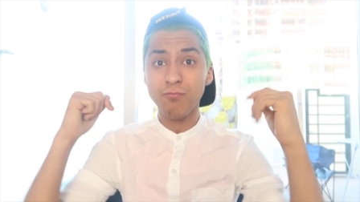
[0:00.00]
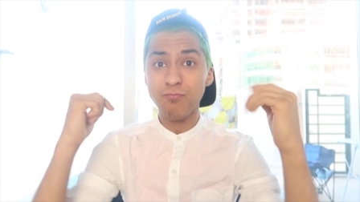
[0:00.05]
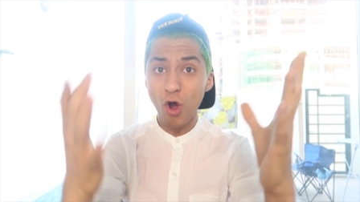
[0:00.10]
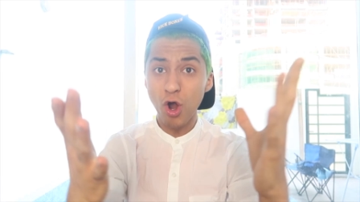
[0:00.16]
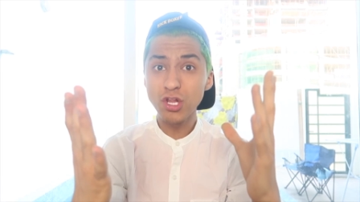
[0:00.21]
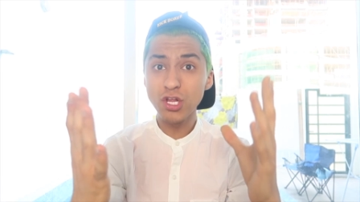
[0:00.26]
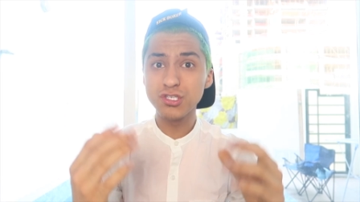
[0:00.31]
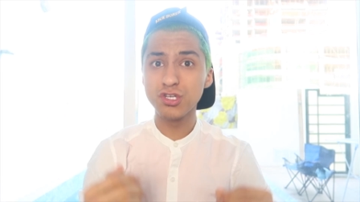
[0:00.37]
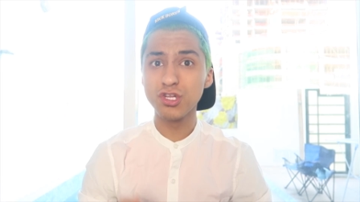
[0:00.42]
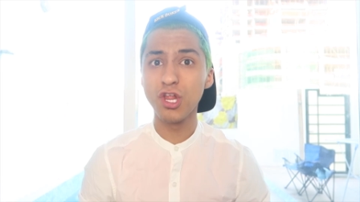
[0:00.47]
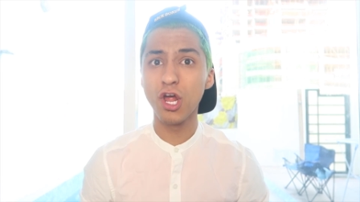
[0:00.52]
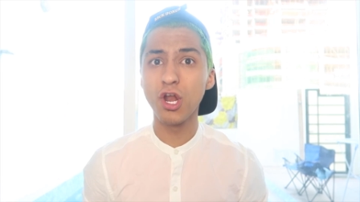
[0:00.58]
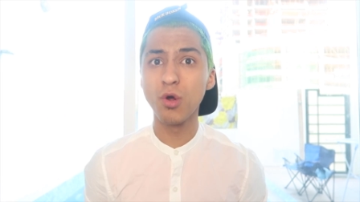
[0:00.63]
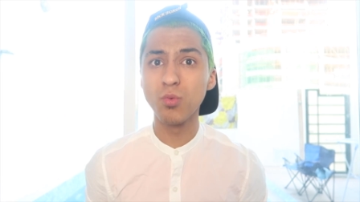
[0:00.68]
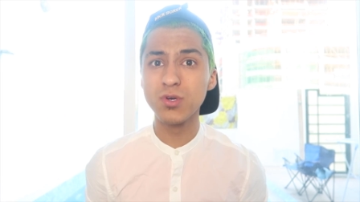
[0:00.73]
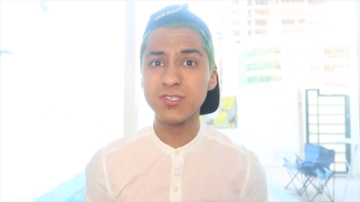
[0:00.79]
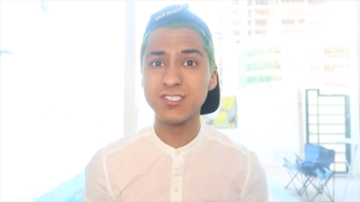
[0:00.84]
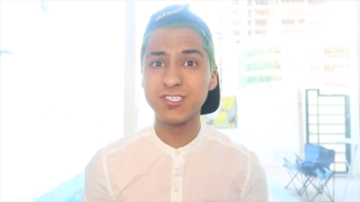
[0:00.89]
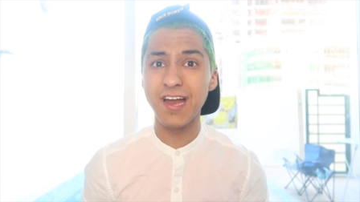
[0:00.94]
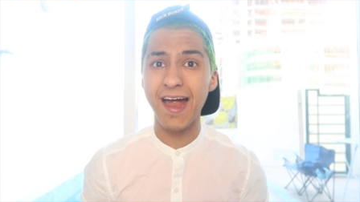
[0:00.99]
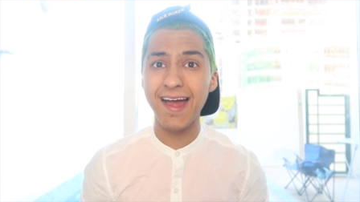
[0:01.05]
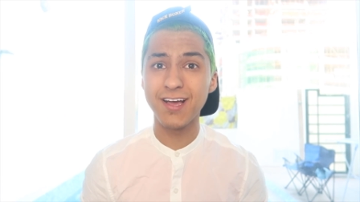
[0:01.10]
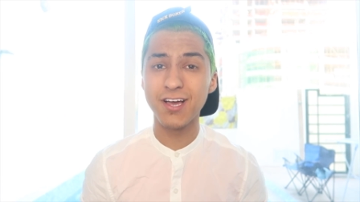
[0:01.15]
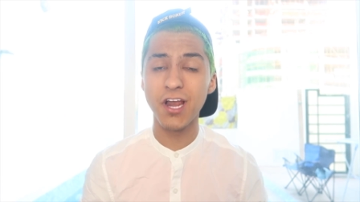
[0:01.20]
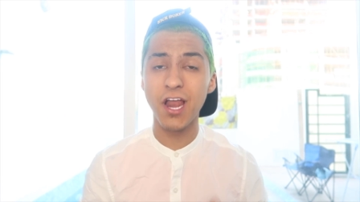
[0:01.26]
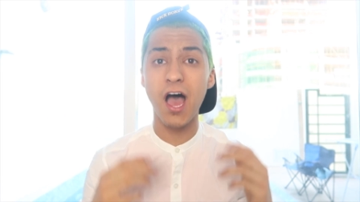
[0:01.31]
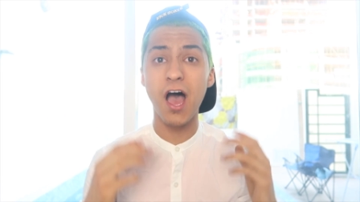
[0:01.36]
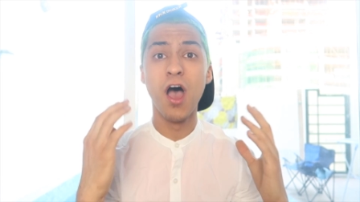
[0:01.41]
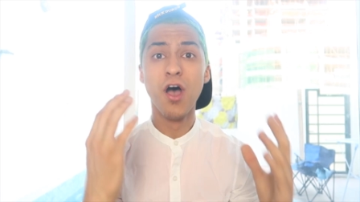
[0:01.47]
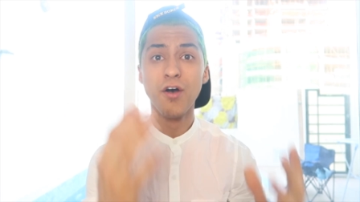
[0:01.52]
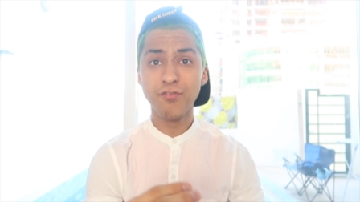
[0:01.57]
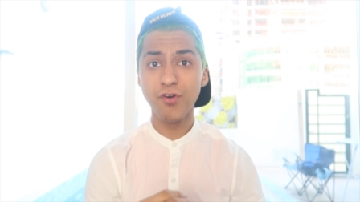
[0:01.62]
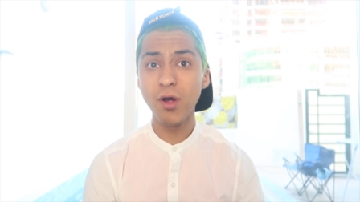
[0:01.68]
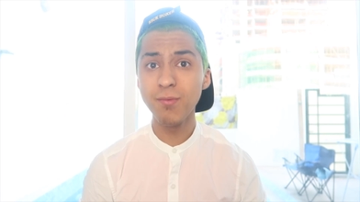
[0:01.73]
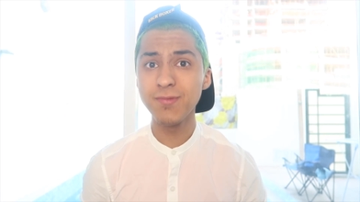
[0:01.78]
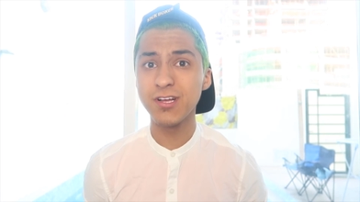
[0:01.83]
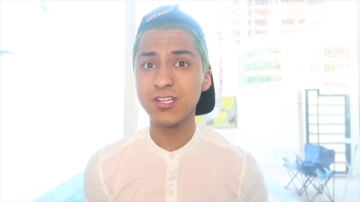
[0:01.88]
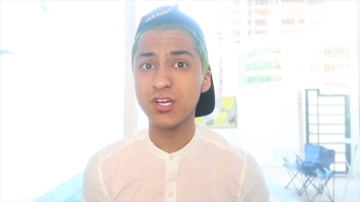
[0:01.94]
For those who don't know who's Dracula
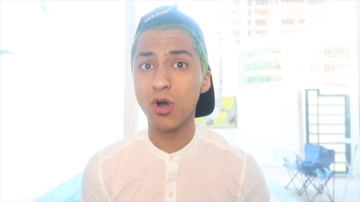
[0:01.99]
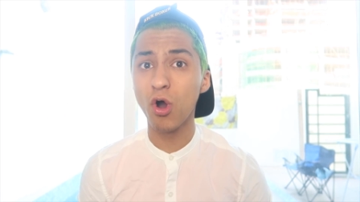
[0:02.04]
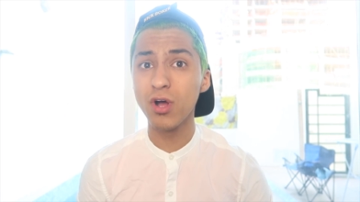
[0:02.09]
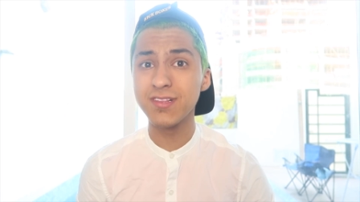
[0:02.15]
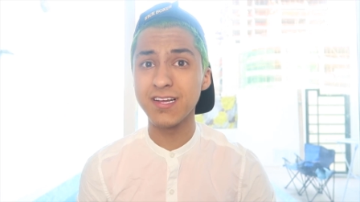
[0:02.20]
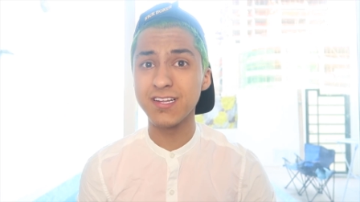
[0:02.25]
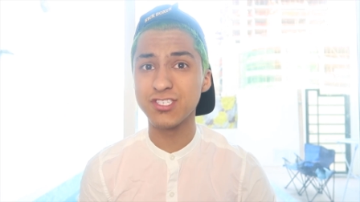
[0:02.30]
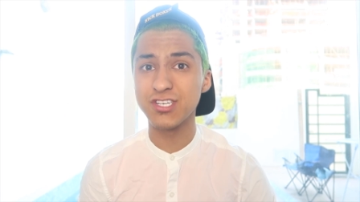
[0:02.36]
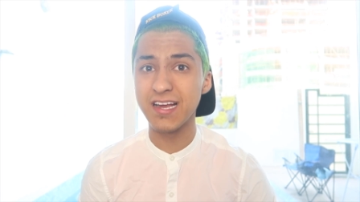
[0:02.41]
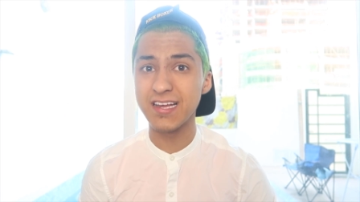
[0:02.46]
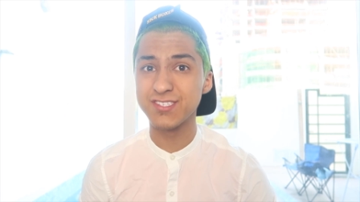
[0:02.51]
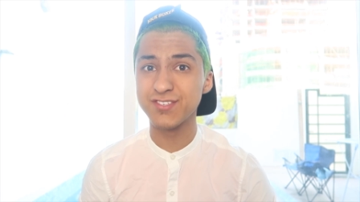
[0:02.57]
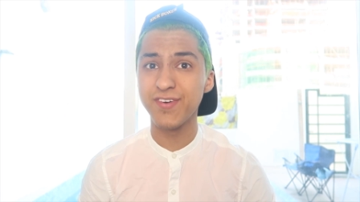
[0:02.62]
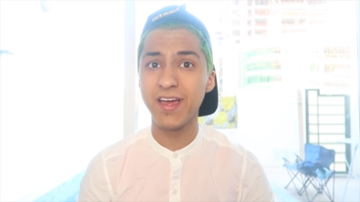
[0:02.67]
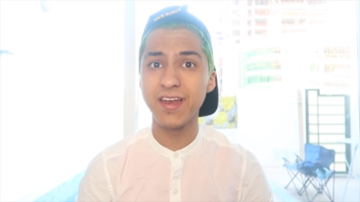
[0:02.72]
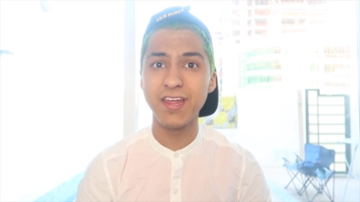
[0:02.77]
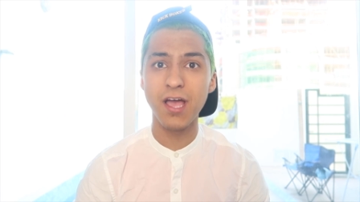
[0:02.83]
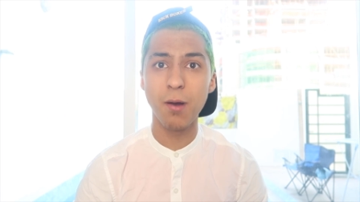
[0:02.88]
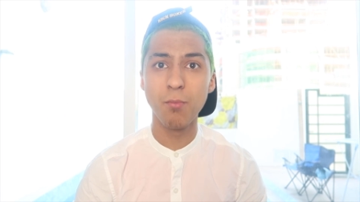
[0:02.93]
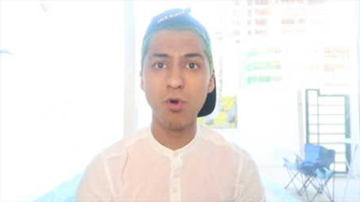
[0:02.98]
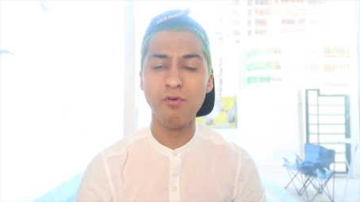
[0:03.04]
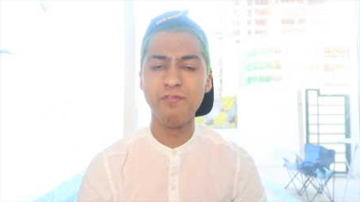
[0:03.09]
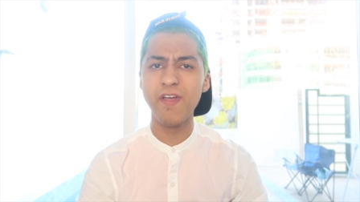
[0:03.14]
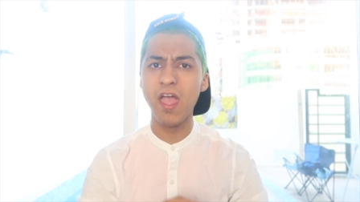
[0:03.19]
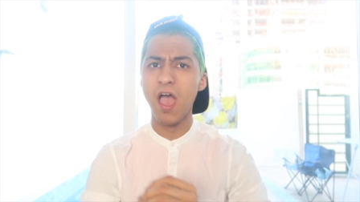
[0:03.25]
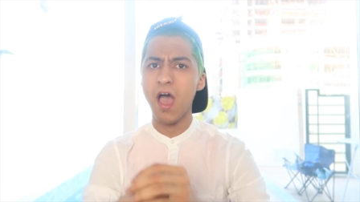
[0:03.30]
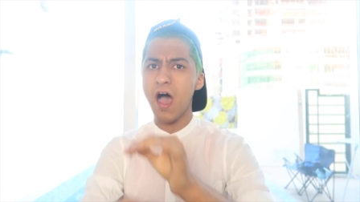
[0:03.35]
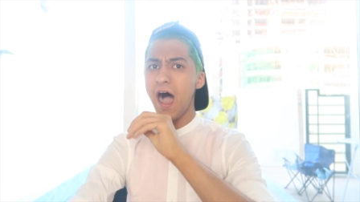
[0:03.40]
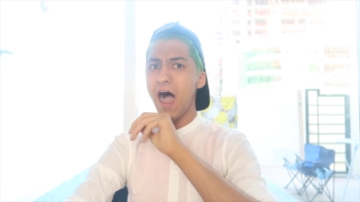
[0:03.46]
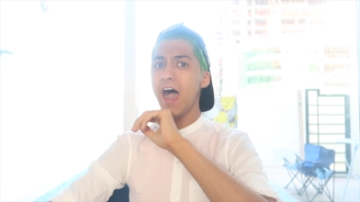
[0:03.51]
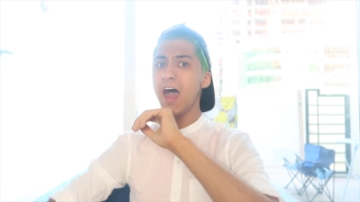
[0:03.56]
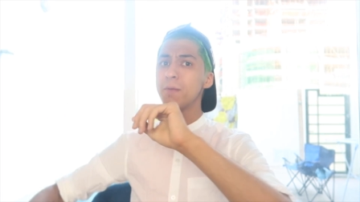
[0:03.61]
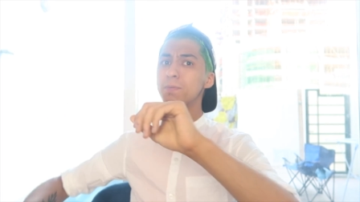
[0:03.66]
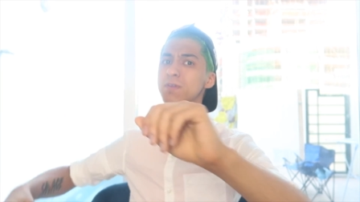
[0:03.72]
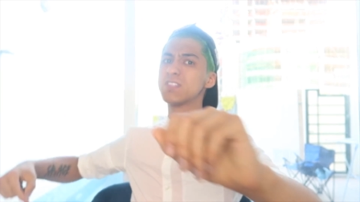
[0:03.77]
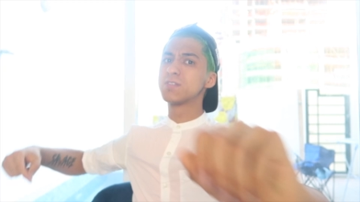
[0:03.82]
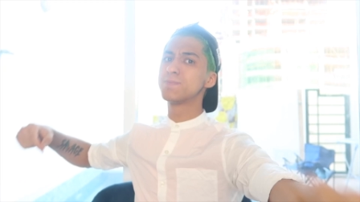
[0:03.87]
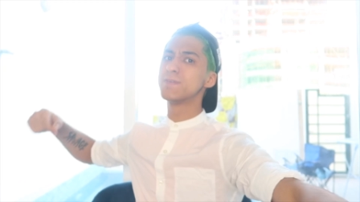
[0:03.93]
from the, the Hotel Transylvania movie,
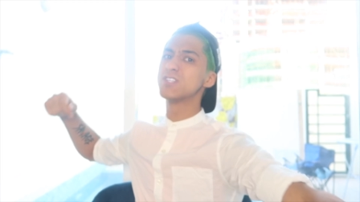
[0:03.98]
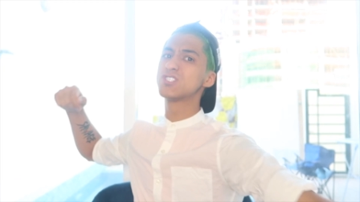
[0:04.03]
I'll put